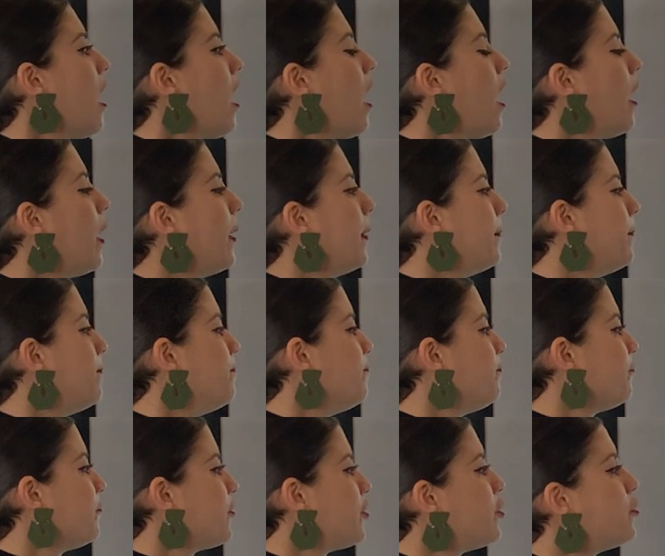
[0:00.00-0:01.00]
um,
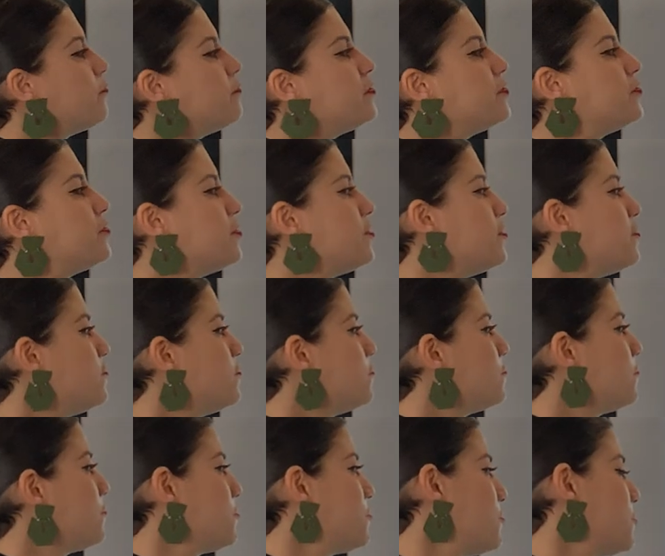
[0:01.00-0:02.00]
humans
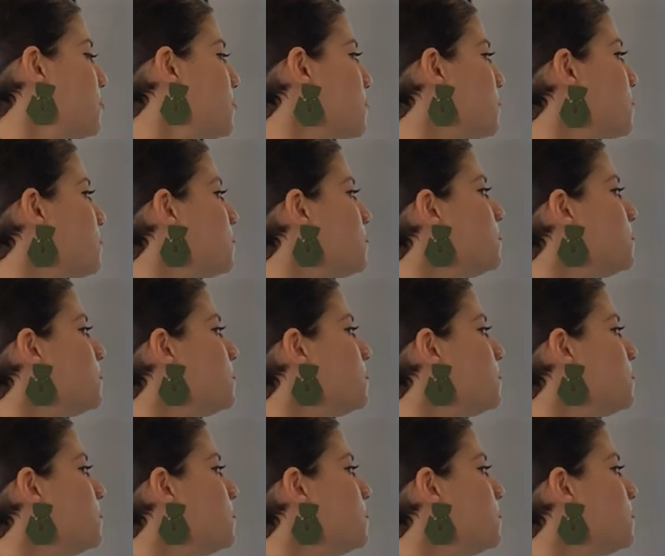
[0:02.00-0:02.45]
use to